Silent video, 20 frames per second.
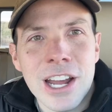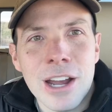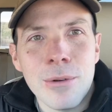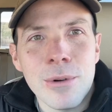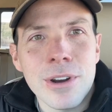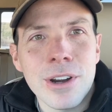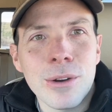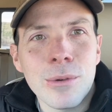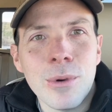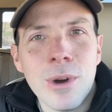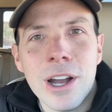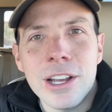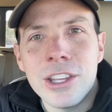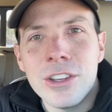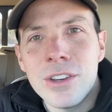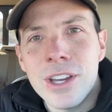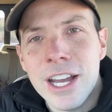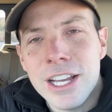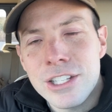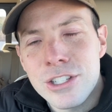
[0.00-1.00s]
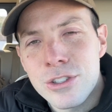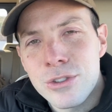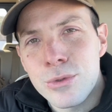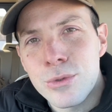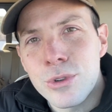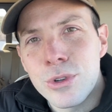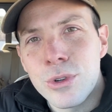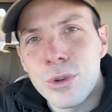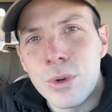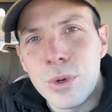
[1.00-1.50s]
I wanted to walk you guys
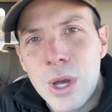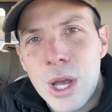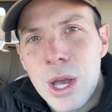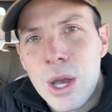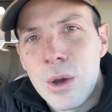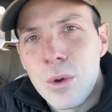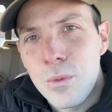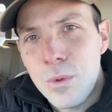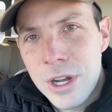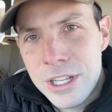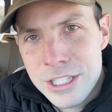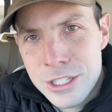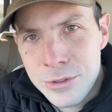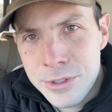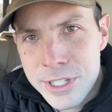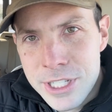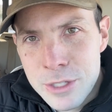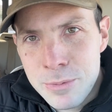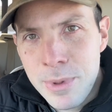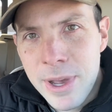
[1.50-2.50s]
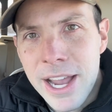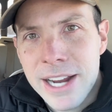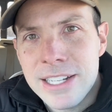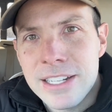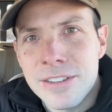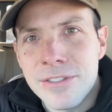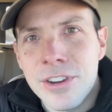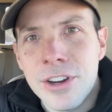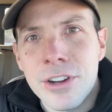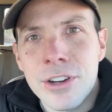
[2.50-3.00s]
through what to
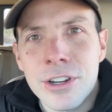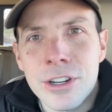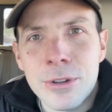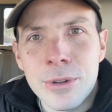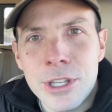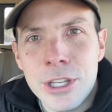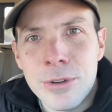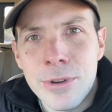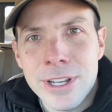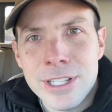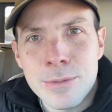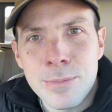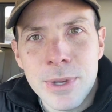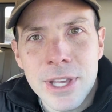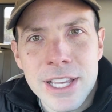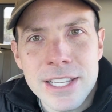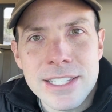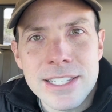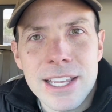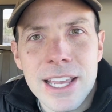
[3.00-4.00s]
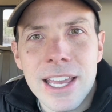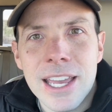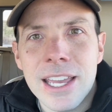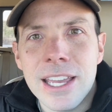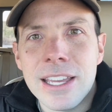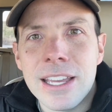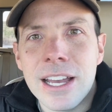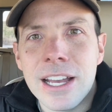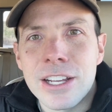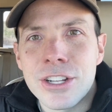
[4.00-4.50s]
expect if you're going to do a
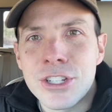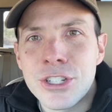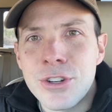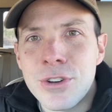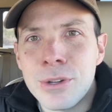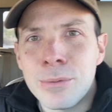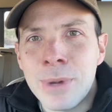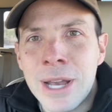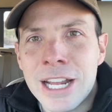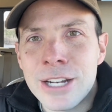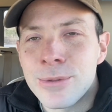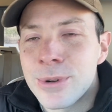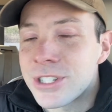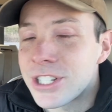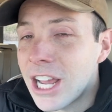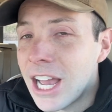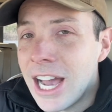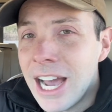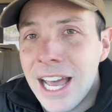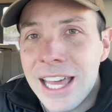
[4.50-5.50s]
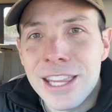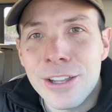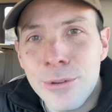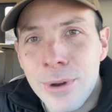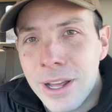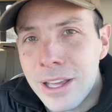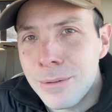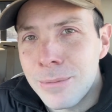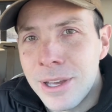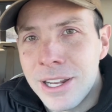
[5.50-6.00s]
USPSA shooting match, which I highly
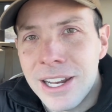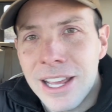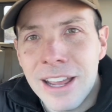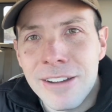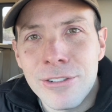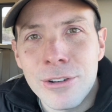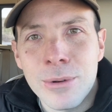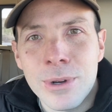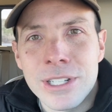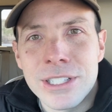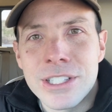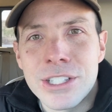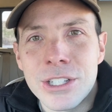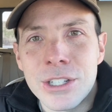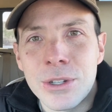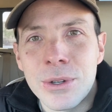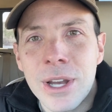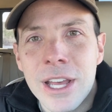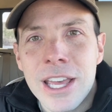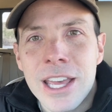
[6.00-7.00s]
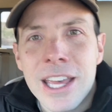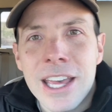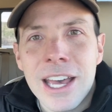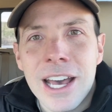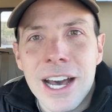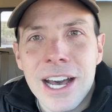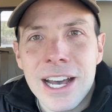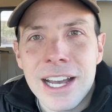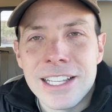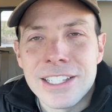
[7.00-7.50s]
recommend everyone do.
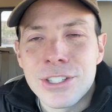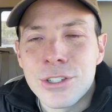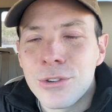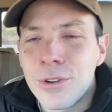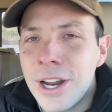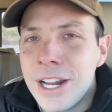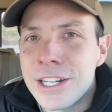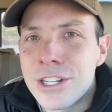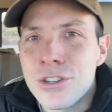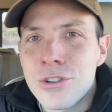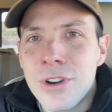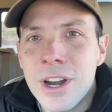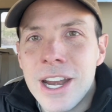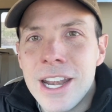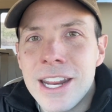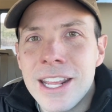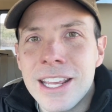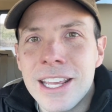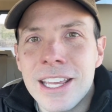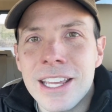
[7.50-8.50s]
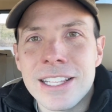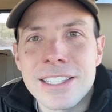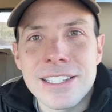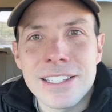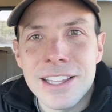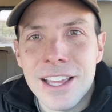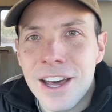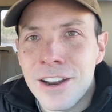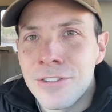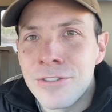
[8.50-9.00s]
It's great training. It's
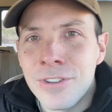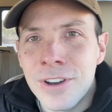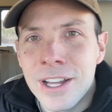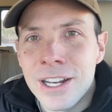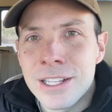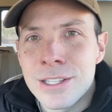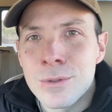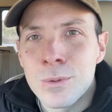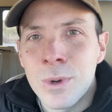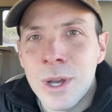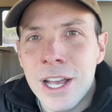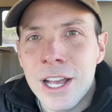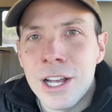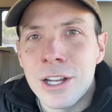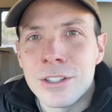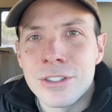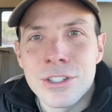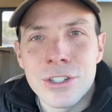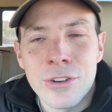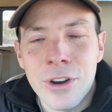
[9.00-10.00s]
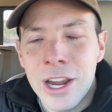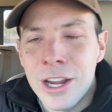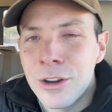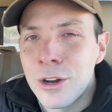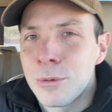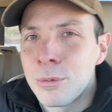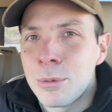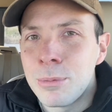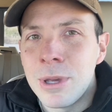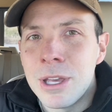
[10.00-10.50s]
a lot of fun as well. It's a great
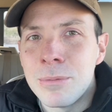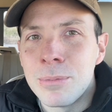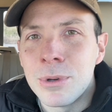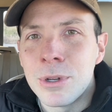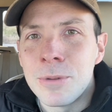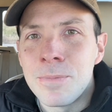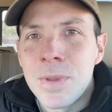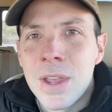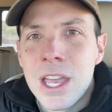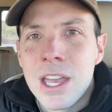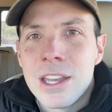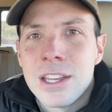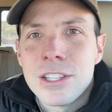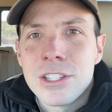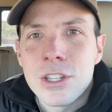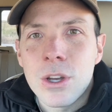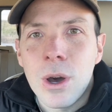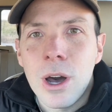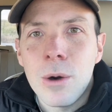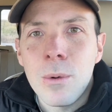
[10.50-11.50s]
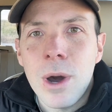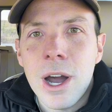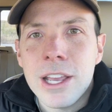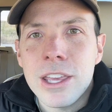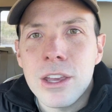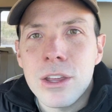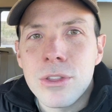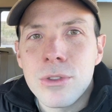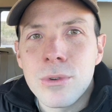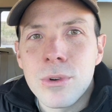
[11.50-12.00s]
group of people. So I'll
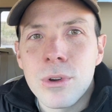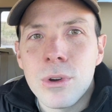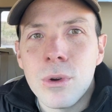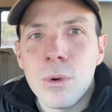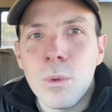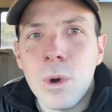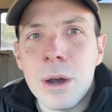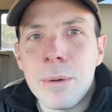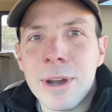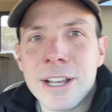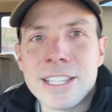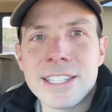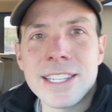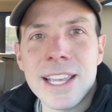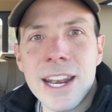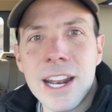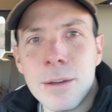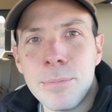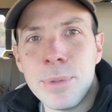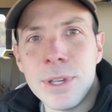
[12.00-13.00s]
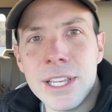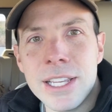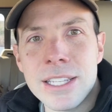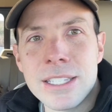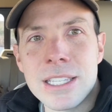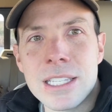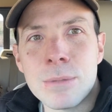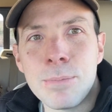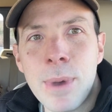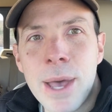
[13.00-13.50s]
walk you through what my setup
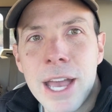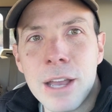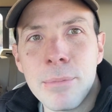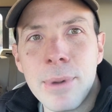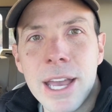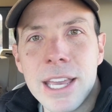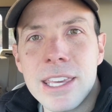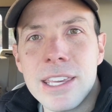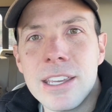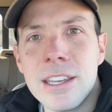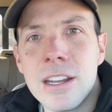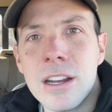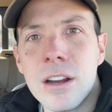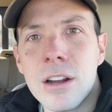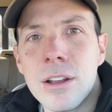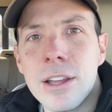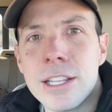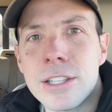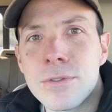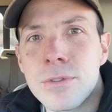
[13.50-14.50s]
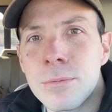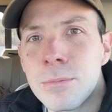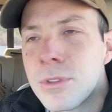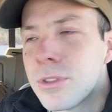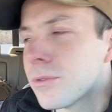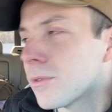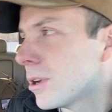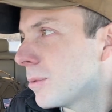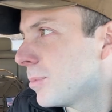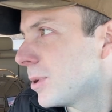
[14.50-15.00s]
is. This bag back here, it's from
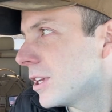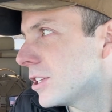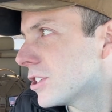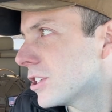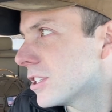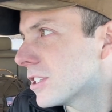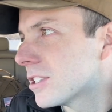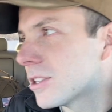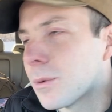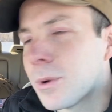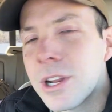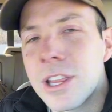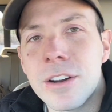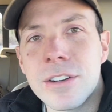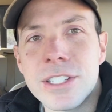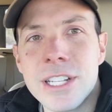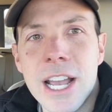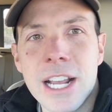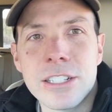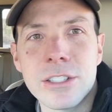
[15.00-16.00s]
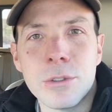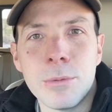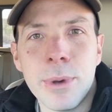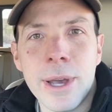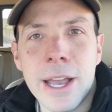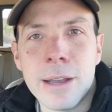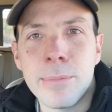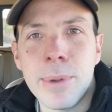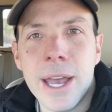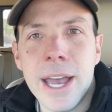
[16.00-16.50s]
Three Pigeons, one of their tactical
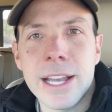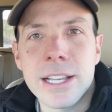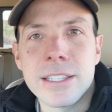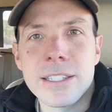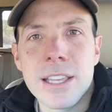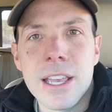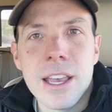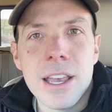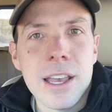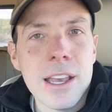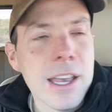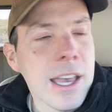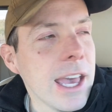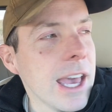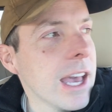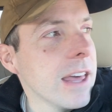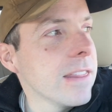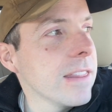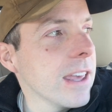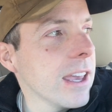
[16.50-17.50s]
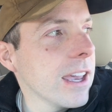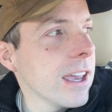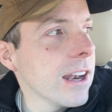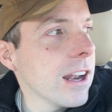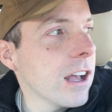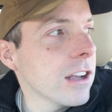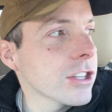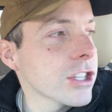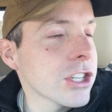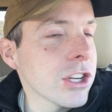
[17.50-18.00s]
backpacks. And then
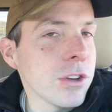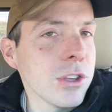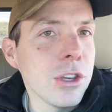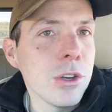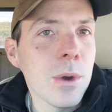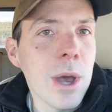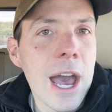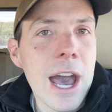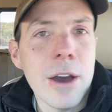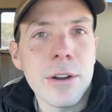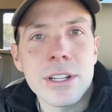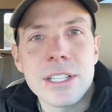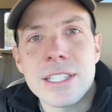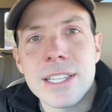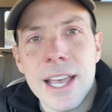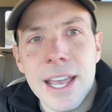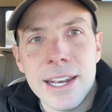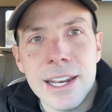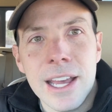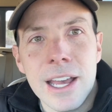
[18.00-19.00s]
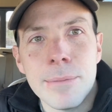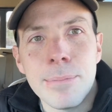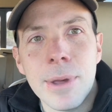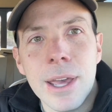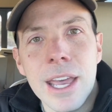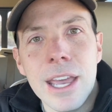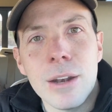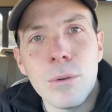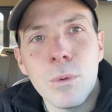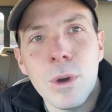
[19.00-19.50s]
I'll show you how to sign up
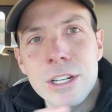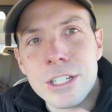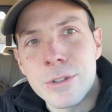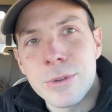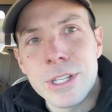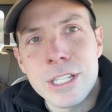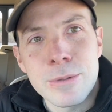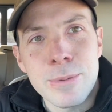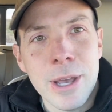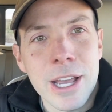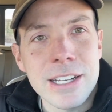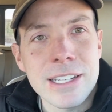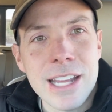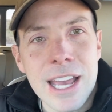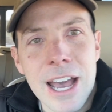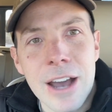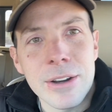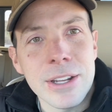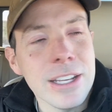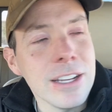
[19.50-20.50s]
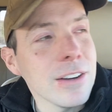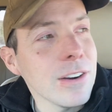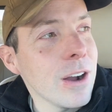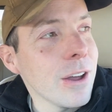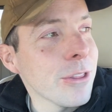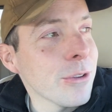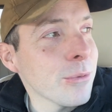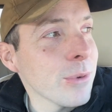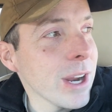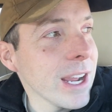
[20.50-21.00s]
and what to expect out here
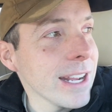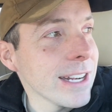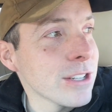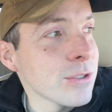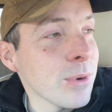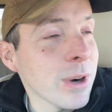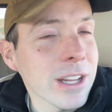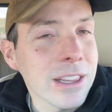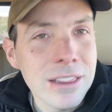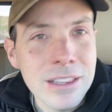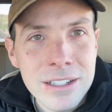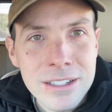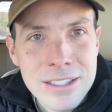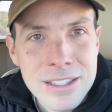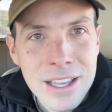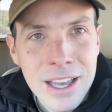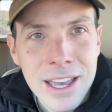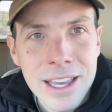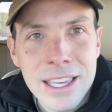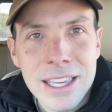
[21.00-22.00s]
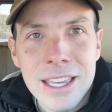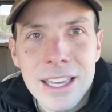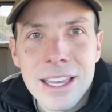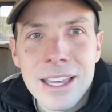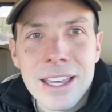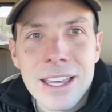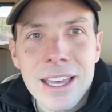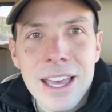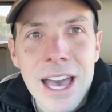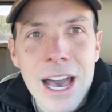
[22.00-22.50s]
on the range, what it looks like,
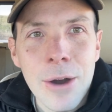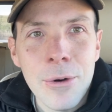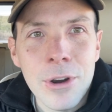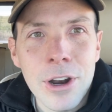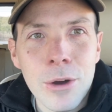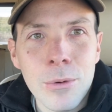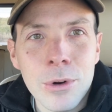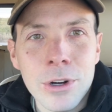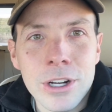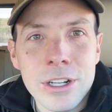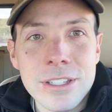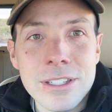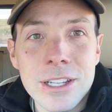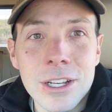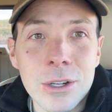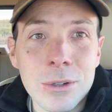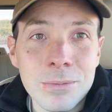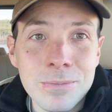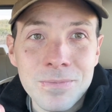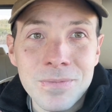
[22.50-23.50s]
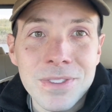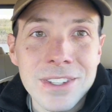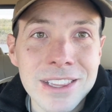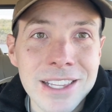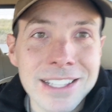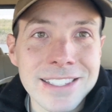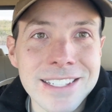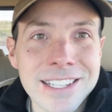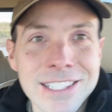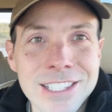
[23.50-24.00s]
how it all works. So
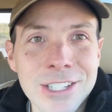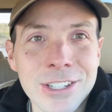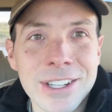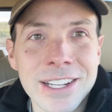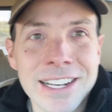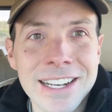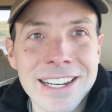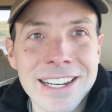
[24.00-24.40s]
let's get to it.